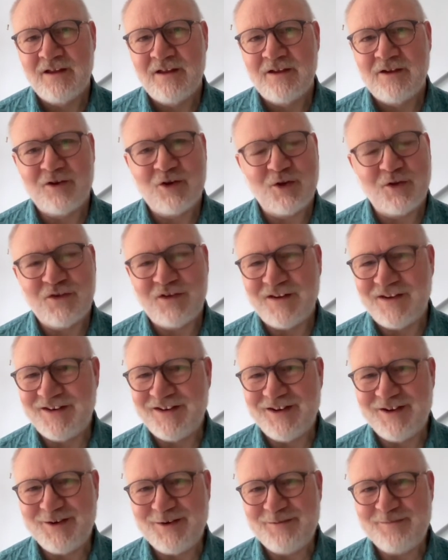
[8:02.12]
God said,
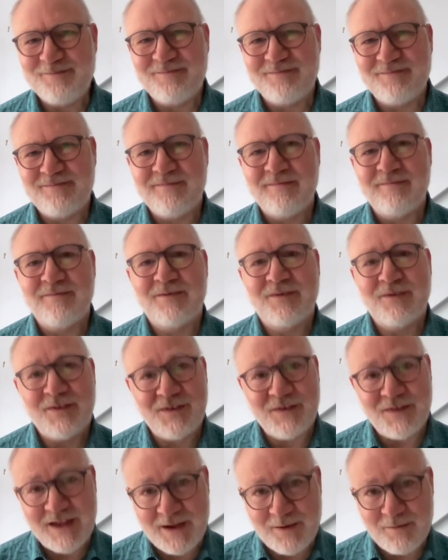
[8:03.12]
no,
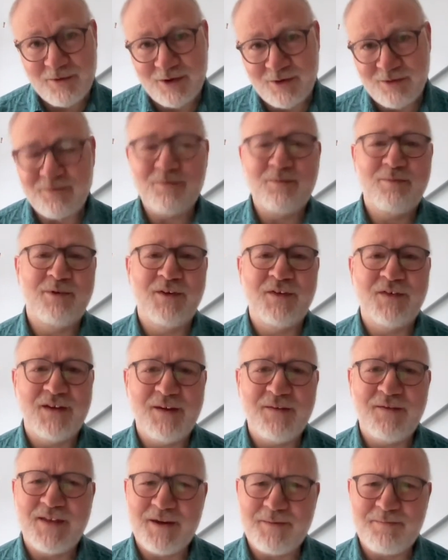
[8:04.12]
they will
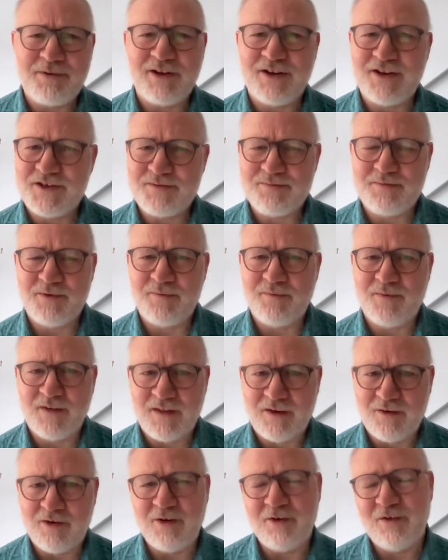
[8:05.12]
receive their punishment for
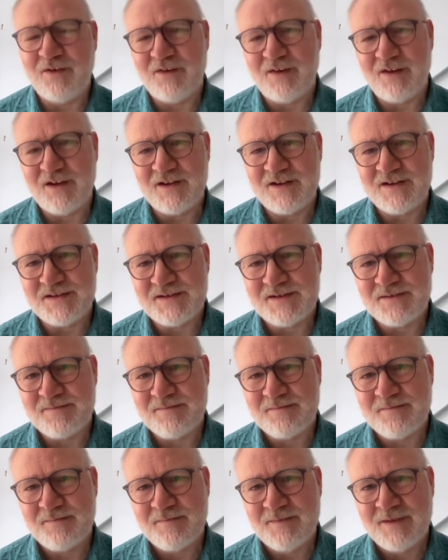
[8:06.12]
their own sins.
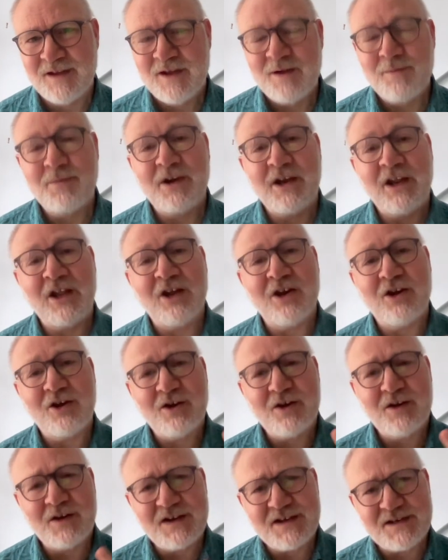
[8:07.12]
But he
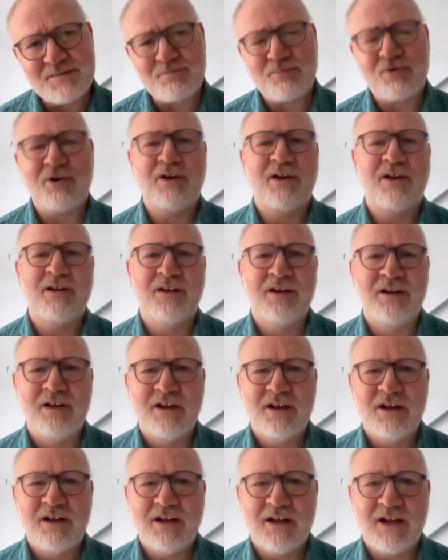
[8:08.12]
heard his prayer
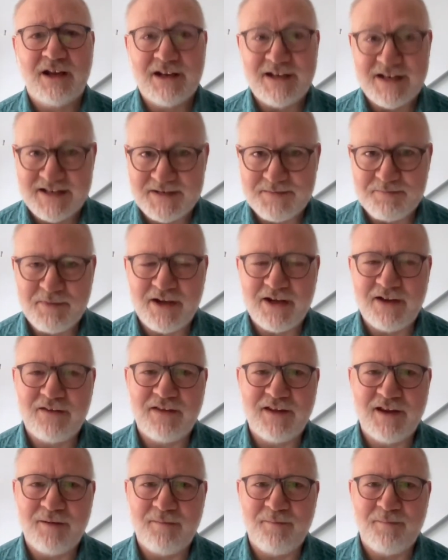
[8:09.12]
and he
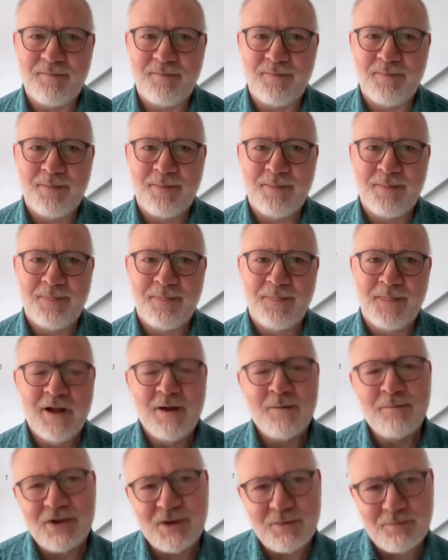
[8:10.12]
spared them.
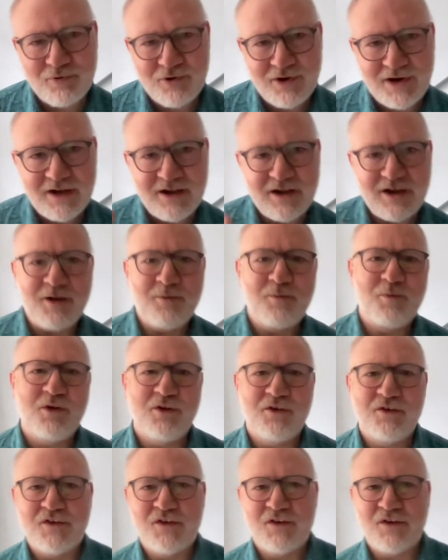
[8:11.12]
But the prayer I
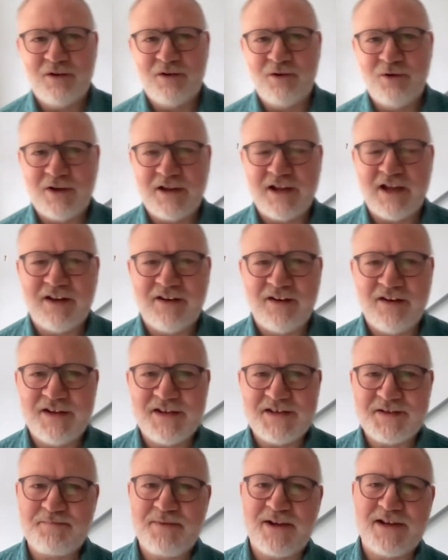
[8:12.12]
want to look at in
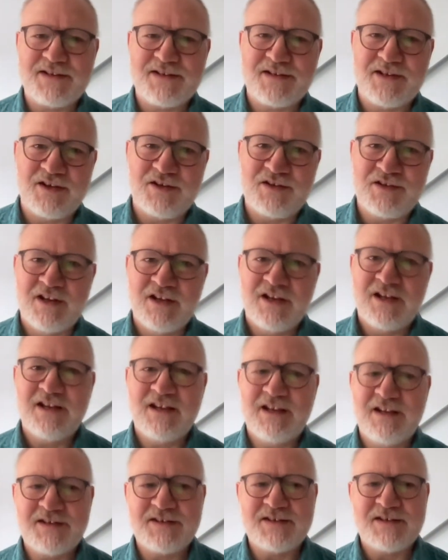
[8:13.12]
this passage
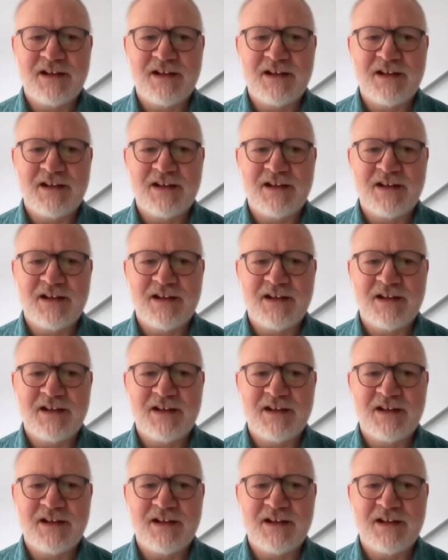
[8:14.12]
is,